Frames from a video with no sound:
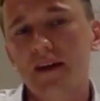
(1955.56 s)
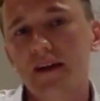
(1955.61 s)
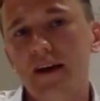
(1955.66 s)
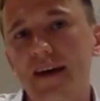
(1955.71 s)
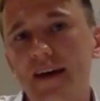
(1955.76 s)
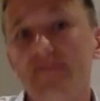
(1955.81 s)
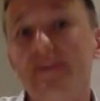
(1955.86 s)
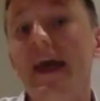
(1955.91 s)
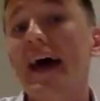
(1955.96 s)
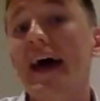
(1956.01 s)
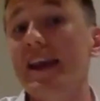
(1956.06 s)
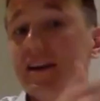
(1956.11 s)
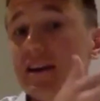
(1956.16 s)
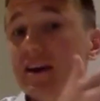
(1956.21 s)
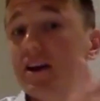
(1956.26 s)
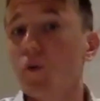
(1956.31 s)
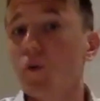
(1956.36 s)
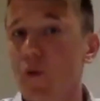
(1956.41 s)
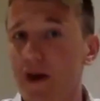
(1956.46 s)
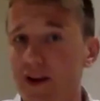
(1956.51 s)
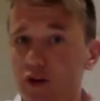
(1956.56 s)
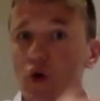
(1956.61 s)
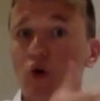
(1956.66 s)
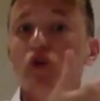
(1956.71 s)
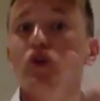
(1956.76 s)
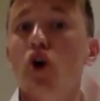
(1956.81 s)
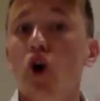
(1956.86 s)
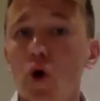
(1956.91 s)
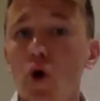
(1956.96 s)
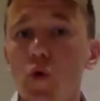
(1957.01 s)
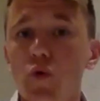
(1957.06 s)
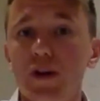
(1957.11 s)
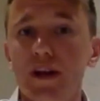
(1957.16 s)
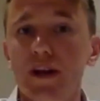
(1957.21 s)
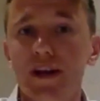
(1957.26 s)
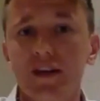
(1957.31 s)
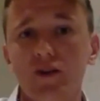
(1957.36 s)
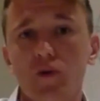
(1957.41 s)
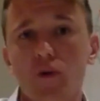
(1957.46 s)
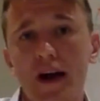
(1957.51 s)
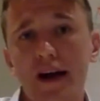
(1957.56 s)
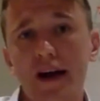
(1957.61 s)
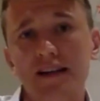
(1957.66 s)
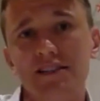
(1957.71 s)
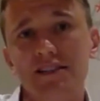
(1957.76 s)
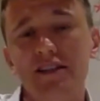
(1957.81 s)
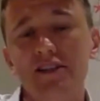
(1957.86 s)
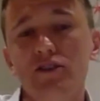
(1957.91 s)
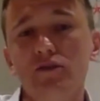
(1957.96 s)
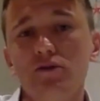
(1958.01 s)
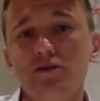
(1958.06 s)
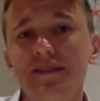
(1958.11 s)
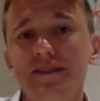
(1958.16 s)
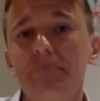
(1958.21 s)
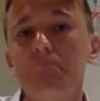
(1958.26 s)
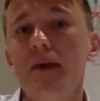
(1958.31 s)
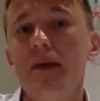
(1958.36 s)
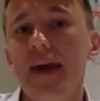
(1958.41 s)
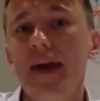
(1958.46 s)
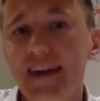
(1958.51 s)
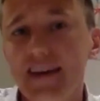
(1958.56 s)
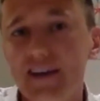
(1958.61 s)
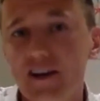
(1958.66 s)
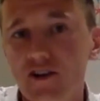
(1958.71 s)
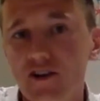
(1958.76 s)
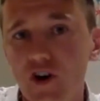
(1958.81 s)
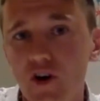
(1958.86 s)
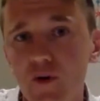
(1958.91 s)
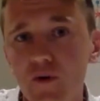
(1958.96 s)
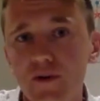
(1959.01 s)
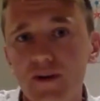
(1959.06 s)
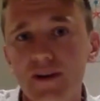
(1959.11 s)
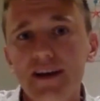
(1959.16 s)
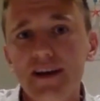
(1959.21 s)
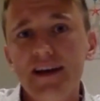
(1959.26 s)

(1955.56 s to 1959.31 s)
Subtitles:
And then when you're coding, you're actually using make code.